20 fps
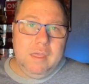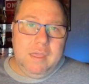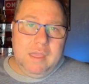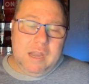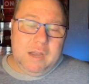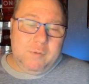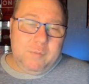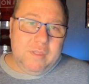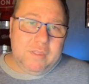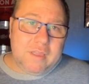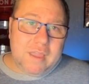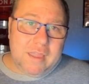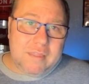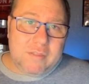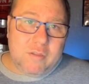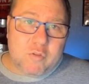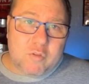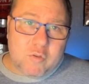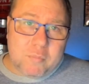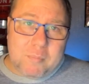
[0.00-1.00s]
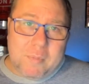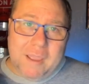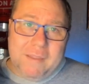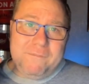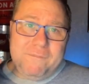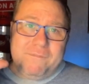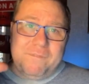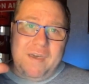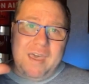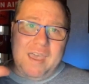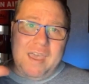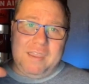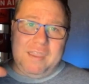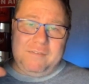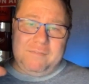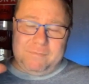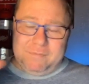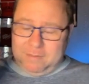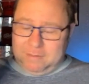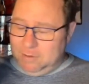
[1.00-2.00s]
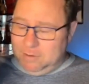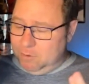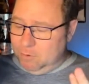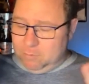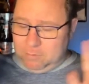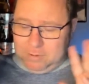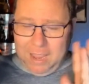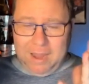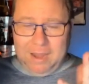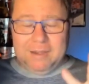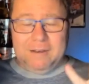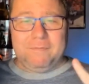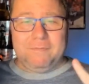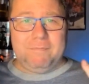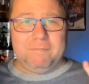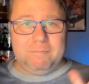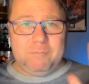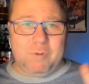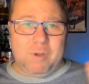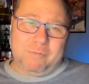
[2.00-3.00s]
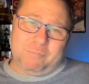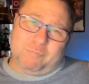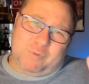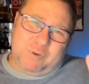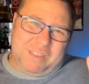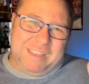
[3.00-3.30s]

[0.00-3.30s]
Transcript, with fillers: Anyways, guys, those are my five, you know, kind of, well, really